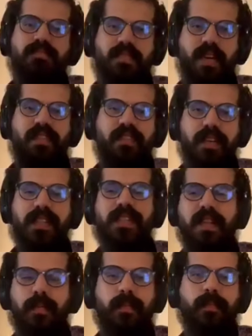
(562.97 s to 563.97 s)
reference
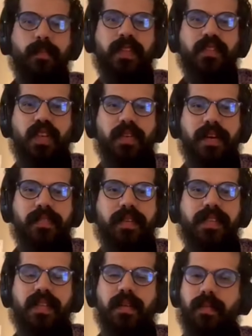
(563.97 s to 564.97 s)
them,
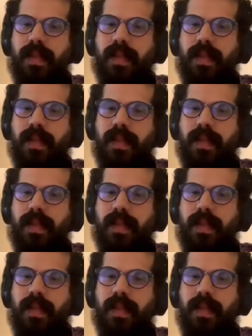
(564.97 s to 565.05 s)
geo-reference them.